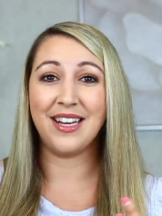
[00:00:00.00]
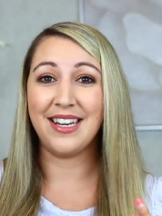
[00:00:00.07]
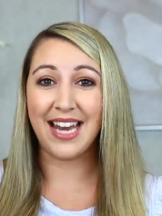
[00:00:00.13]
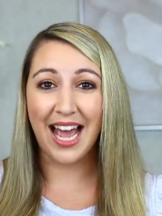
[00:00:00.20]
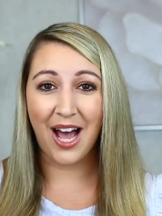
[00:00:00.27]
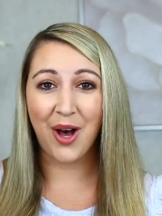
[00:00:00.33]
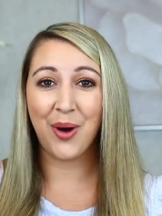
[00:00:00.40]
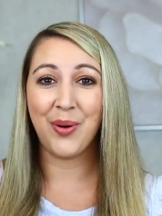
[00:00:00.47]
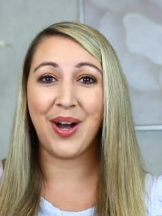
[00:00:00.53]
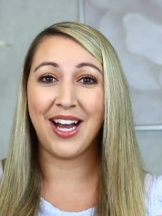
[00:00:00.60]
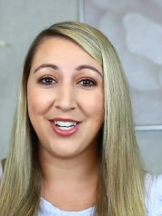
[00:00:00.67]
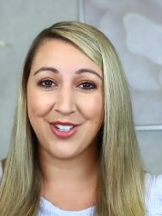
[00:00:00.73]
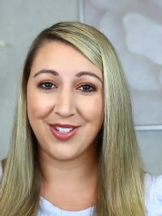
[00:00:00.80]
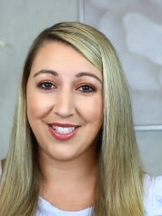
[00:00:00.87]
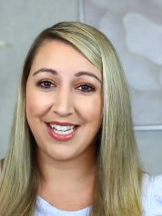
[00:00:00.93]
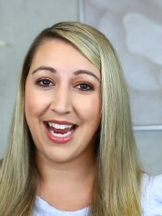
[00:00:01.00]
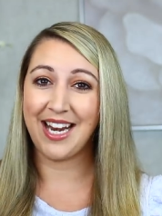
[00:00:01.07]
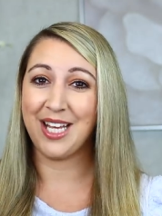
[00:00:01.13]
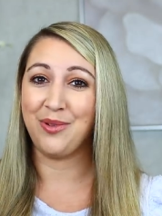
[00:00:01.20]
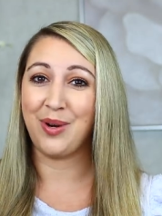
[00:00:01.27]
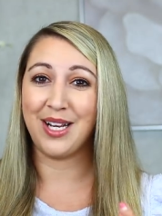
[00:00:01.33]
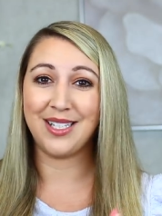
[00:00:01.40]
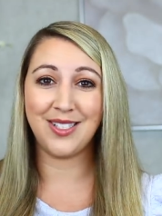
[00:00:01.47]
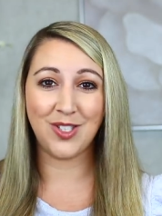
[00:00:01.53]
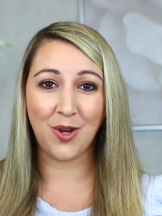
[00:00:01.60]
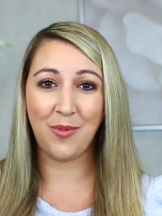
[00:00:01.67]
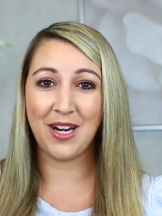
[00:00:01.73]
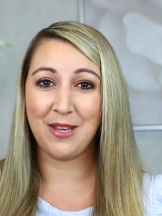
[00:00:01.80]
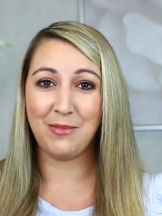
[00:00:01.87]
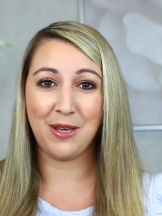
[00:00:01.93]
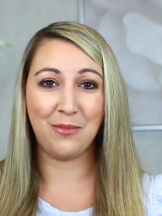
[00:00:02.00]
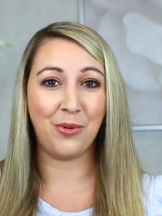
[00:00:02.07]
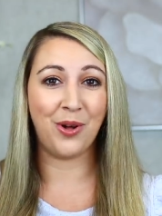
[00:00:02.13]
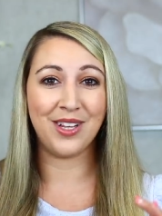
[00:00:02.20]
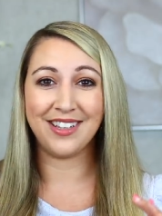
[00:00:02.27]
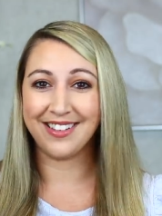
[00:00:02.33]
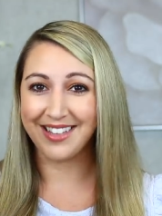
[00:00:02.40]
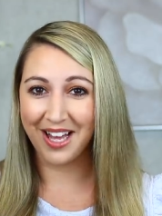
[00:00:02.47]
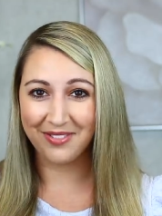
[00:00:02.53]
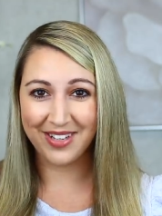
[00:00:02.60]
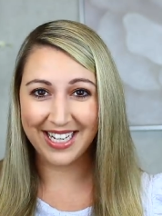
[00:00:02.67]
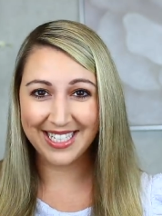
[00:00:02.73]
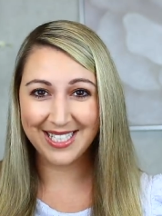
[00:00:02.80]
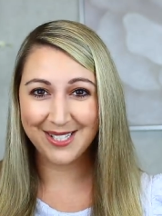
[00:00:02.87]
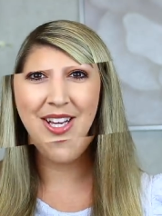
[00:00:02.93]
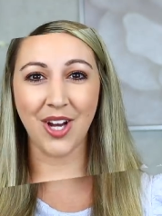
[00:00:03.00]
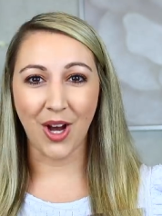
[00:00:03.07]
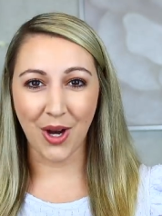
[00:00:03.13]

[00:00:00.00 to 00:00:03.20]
now understanding why so many people love it.